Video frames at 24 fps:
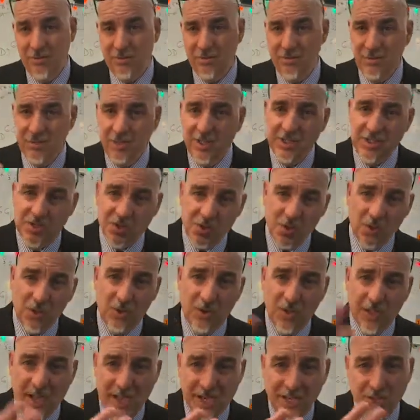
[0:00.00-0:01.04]
At
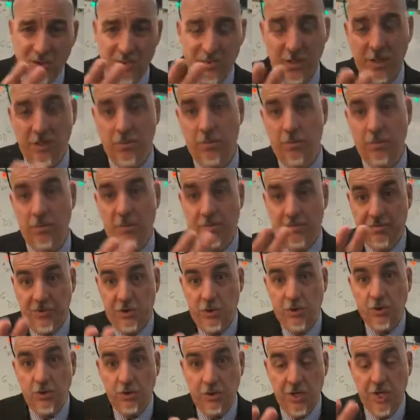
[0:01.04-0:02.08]
school last week, we
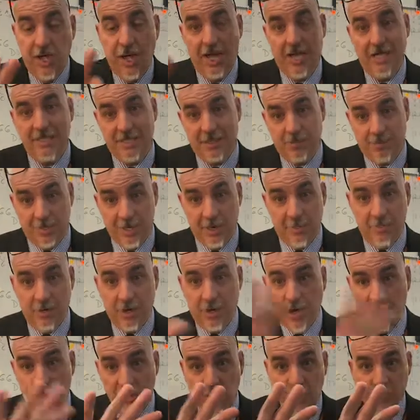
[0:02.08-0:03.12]
reviewed September
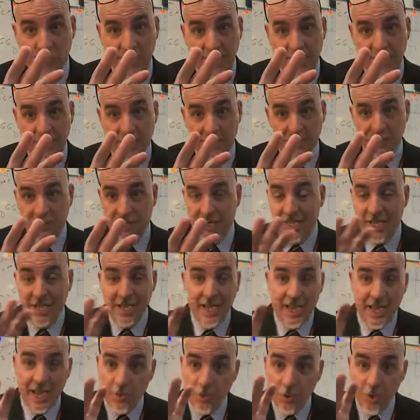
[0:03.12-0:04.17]
and October's tetra,
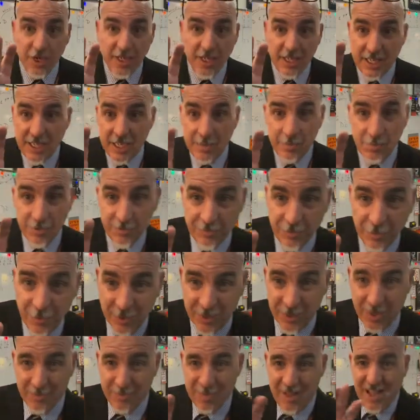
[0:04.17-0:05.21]
and we're going to keep
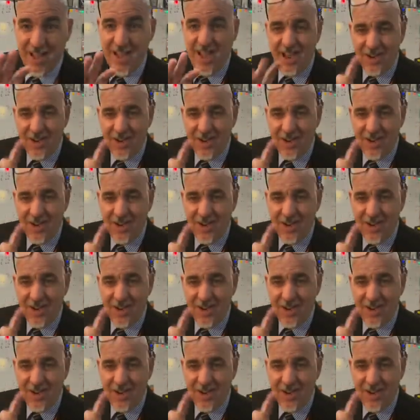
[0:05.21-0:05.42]
reviewing them.